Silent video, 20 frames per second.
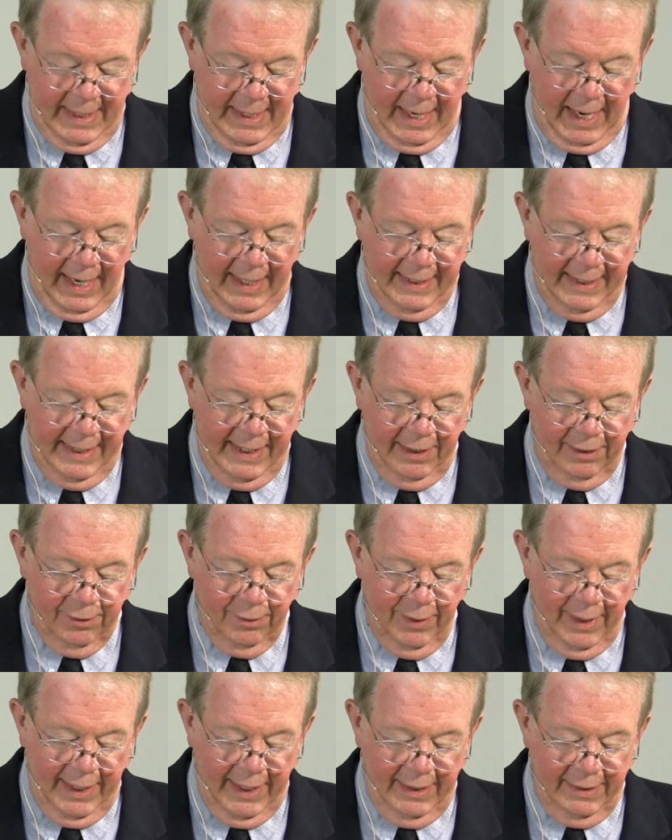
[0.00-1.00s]
I
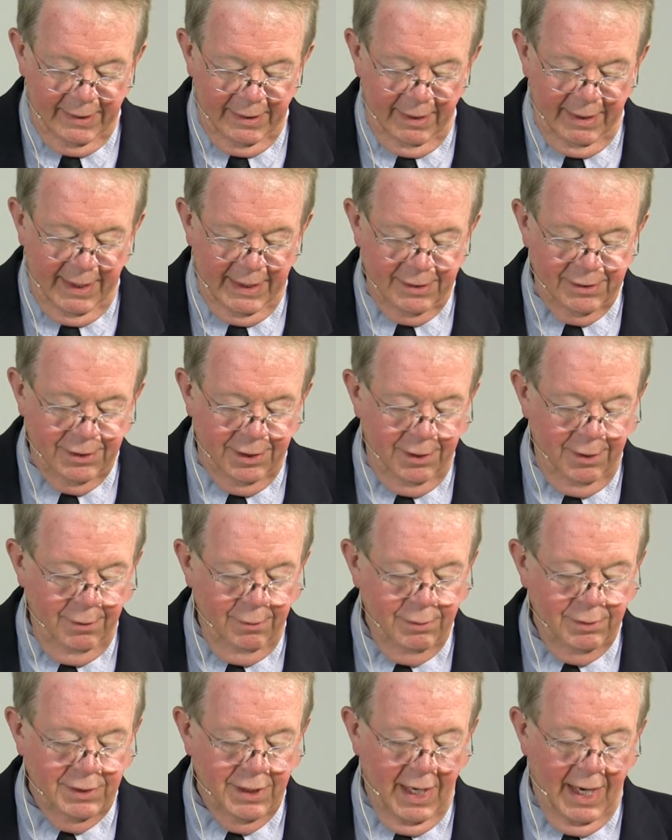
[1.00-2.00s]
enter into this
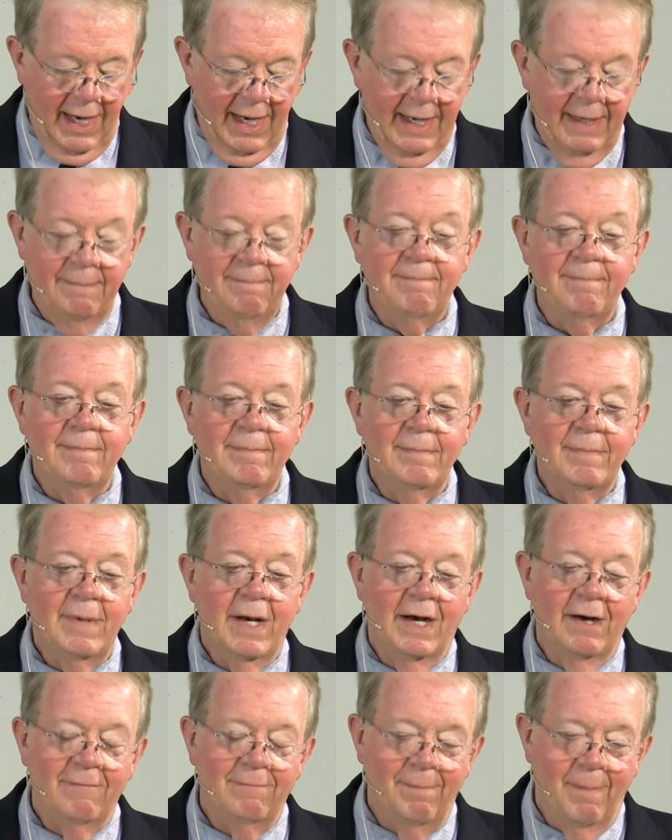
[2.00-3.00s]
new time
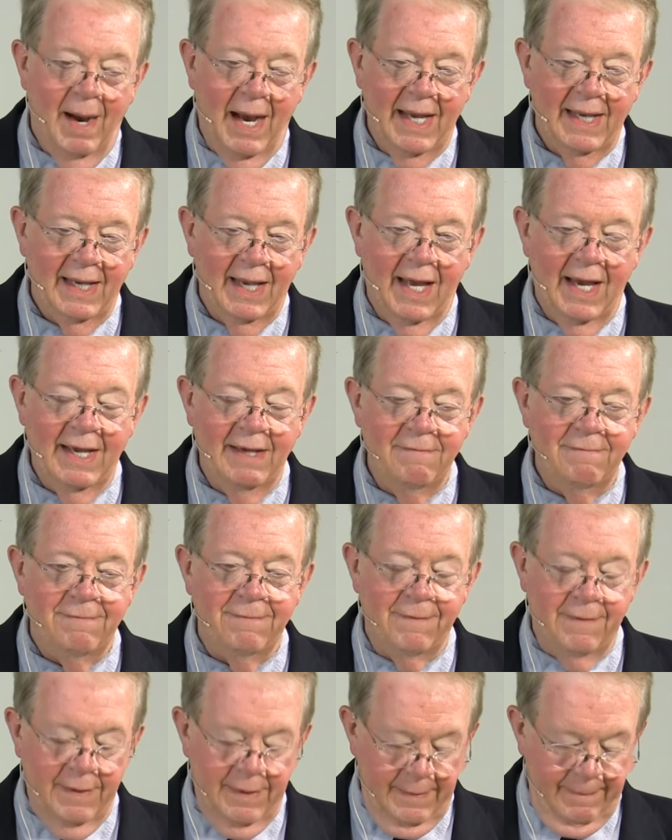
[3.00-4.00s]
of my
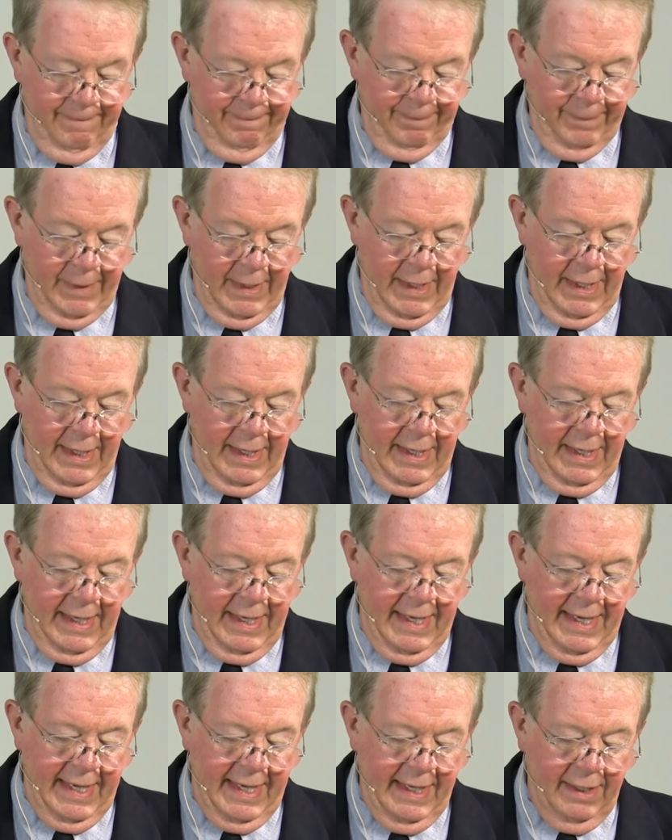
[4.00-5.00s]
life
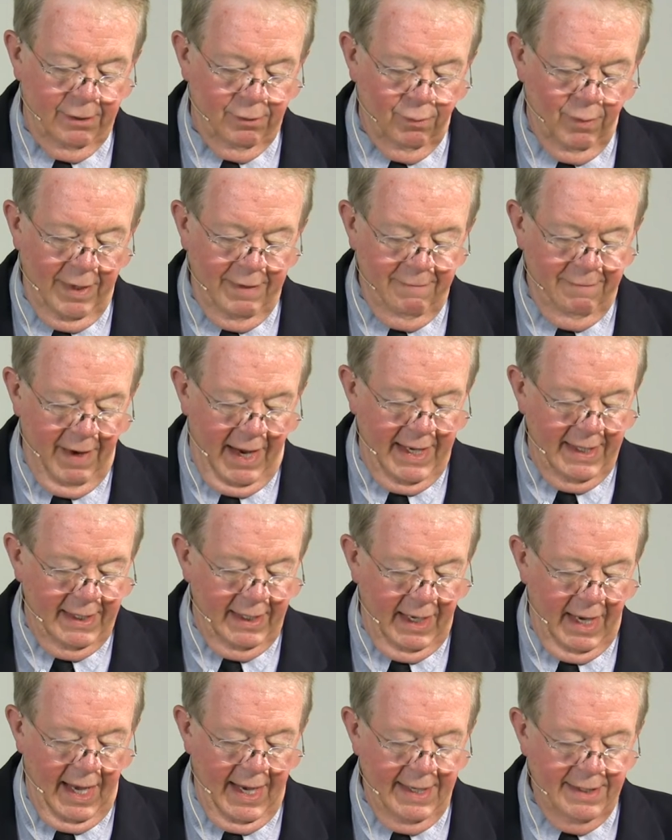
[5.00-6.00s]
in a
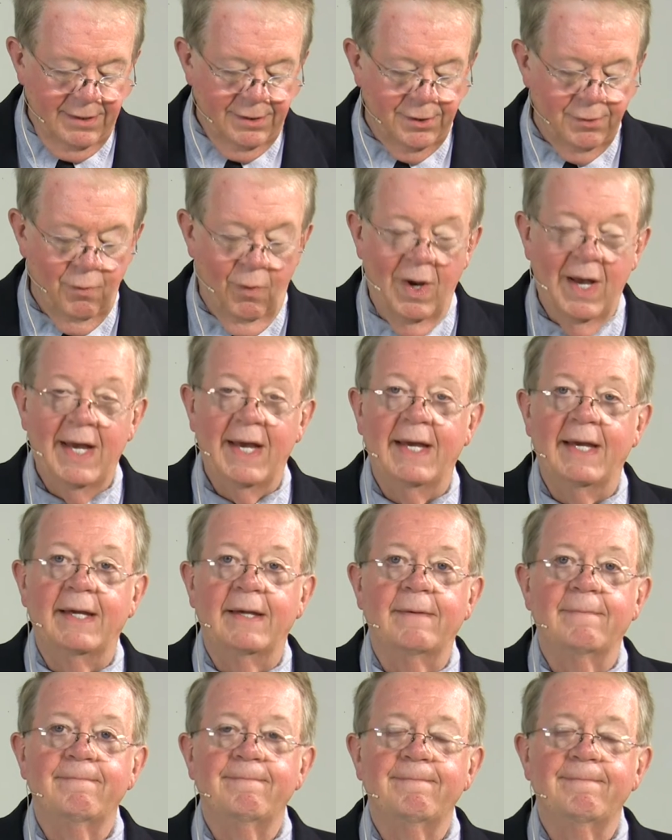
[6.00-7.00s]
revitalized
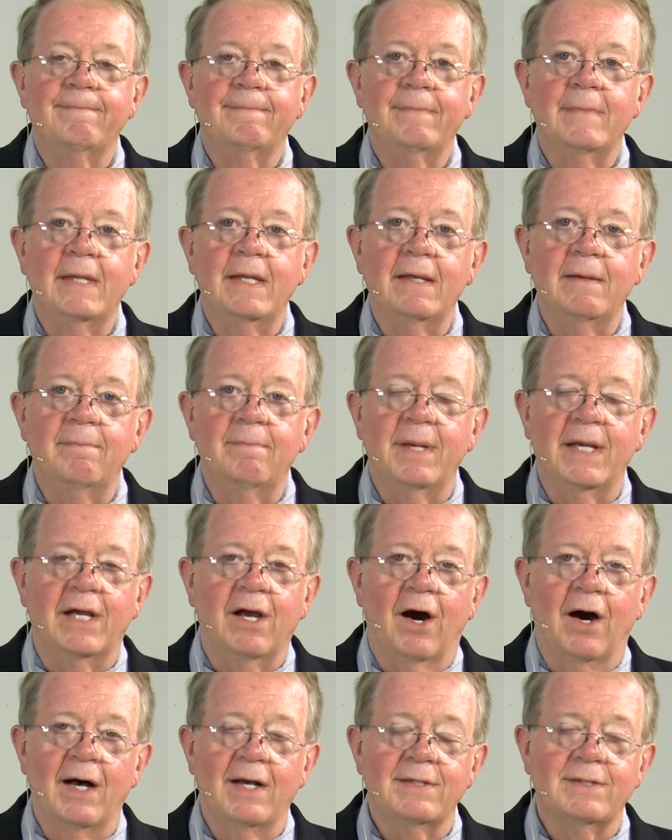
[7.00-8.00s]
way
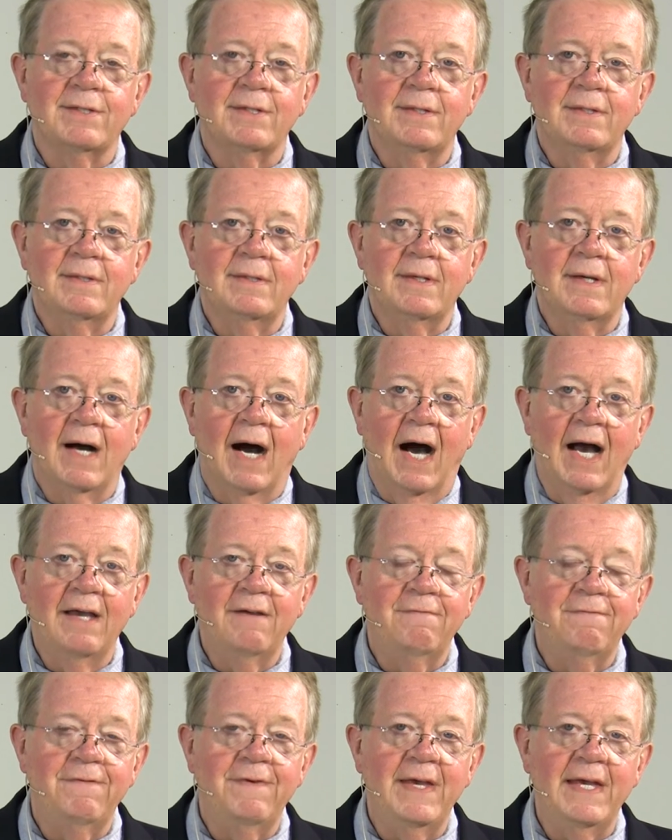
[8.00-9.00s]
because I
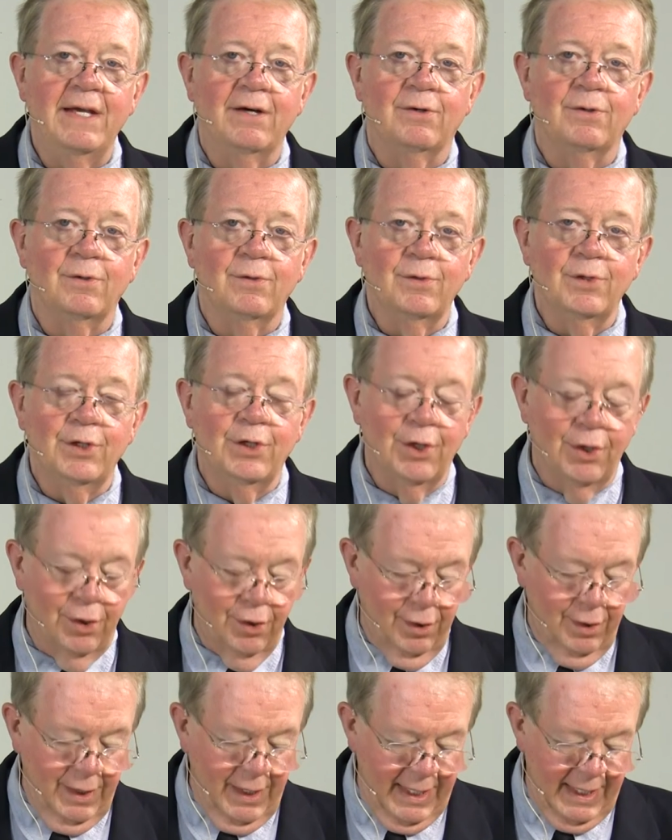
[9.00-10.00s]
feel
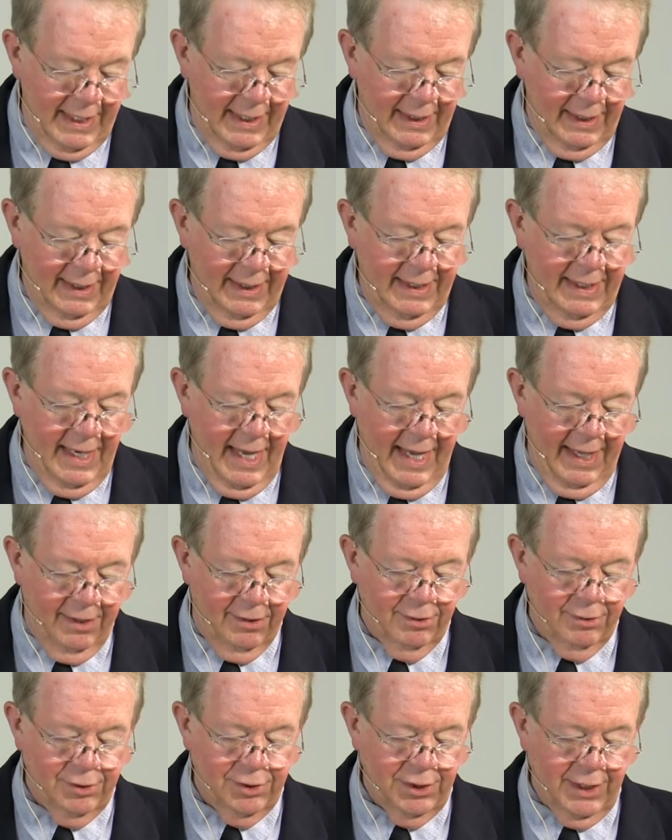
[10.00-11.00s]
your healing
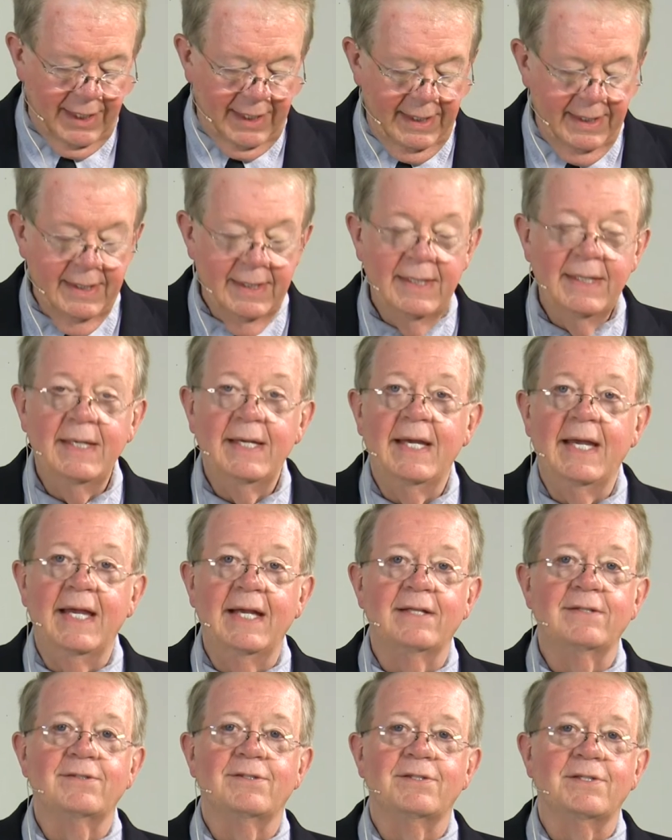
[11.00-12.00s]
energy
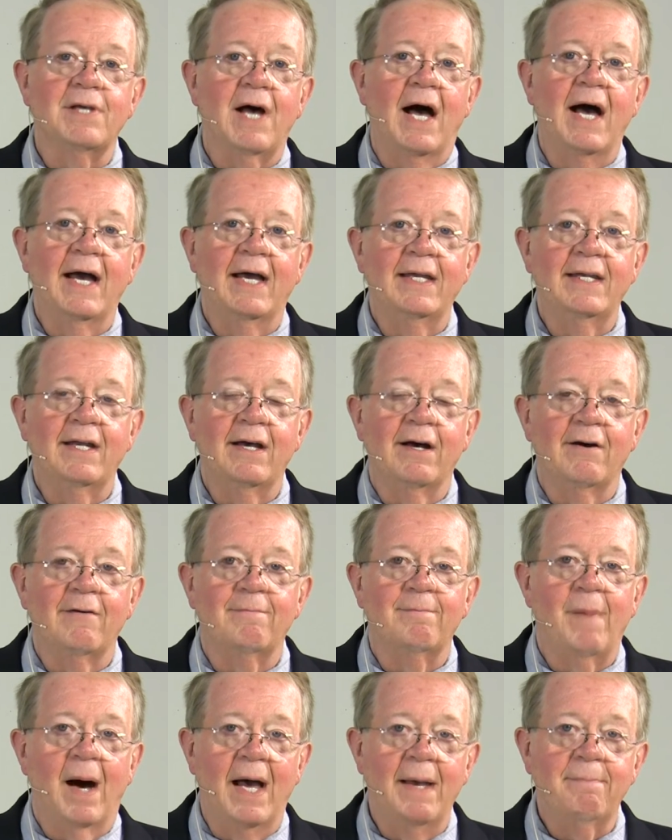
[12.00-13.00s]
inside of
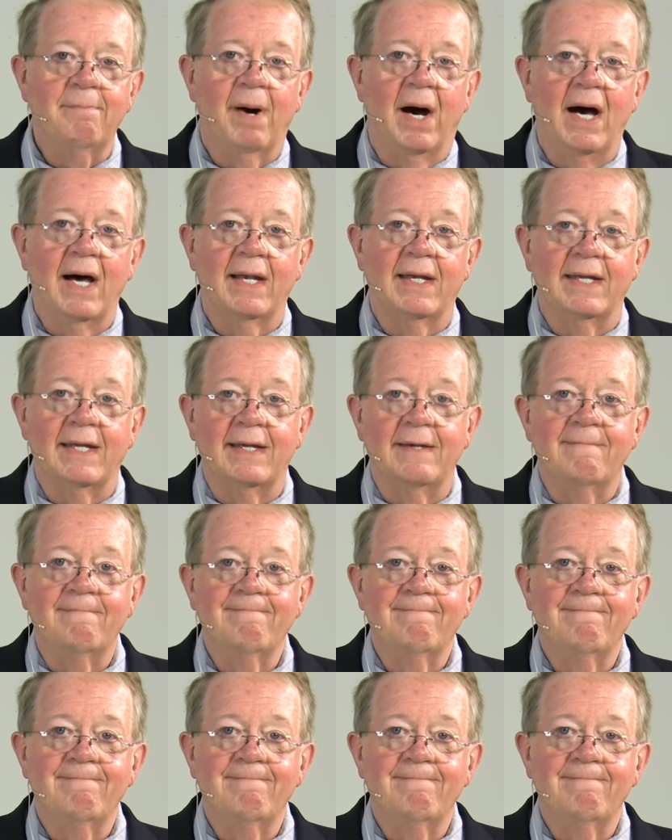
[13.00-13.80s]
my body